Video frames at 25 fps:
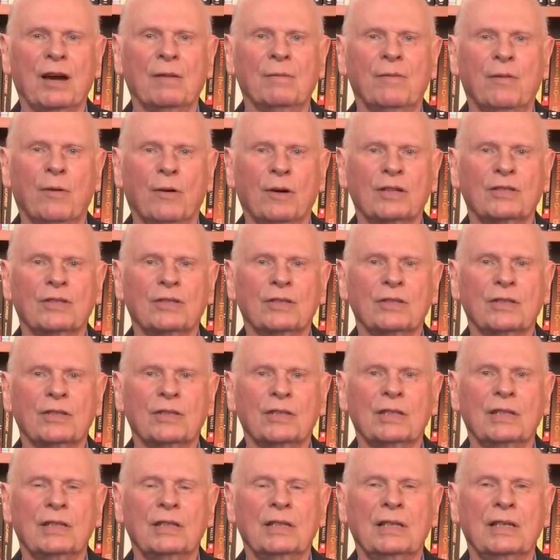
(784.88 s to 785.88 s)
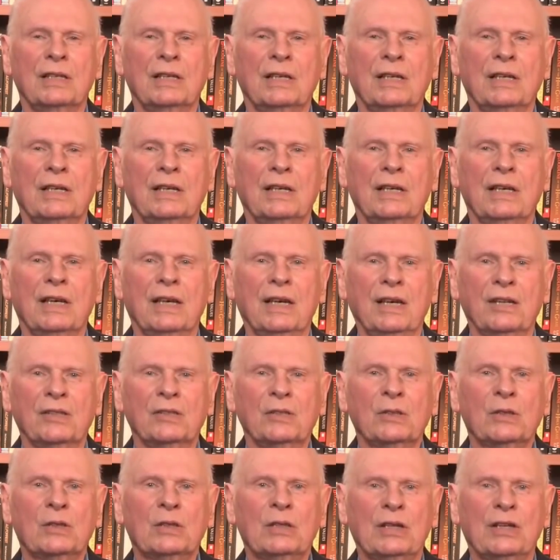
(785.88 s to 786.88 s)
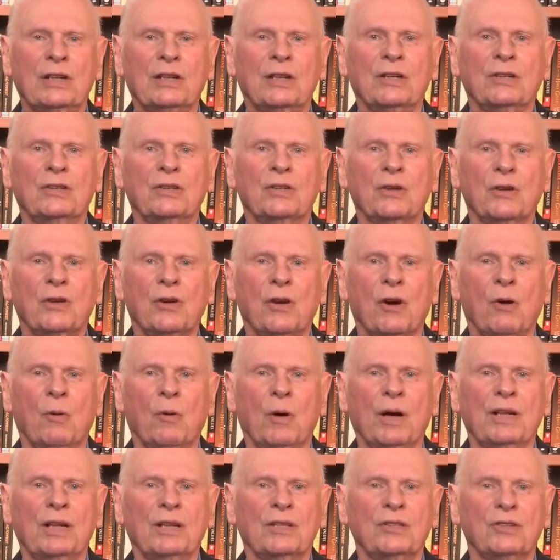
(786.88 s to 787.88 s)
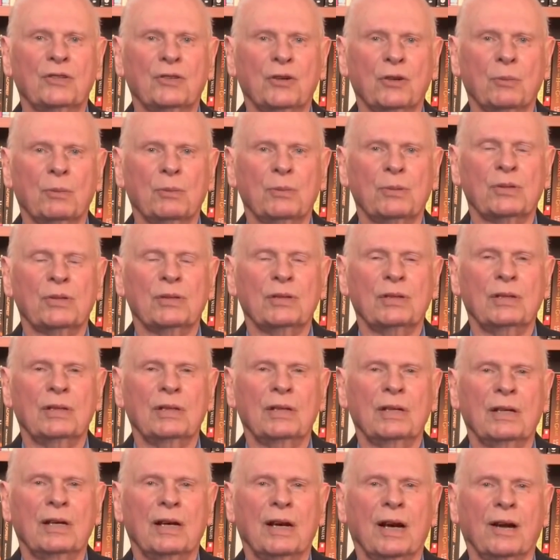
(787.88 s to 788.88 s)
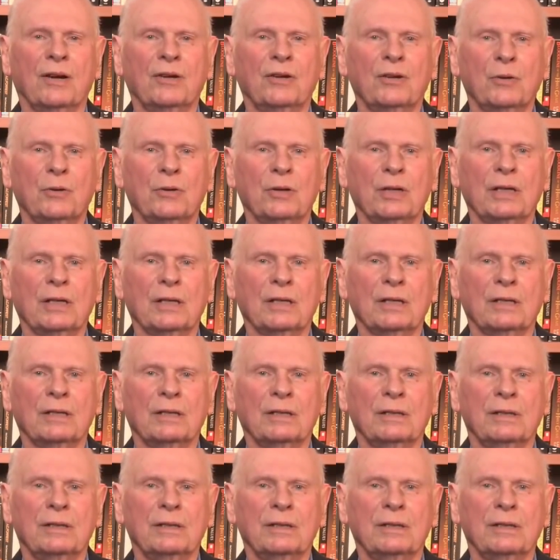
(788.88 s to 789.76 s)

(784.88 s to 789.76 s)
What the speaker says: the Armed Forces isn't cleared to know what his troops are doing.